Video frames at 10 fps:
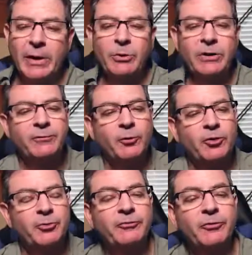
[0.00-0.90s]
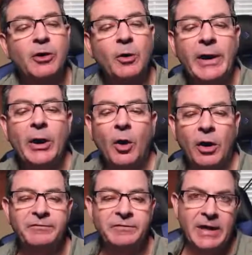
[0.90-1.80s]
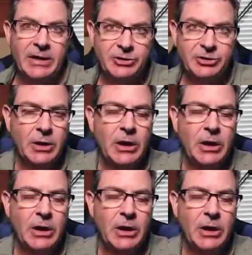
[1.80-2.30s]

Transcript: reinforcement for going off task.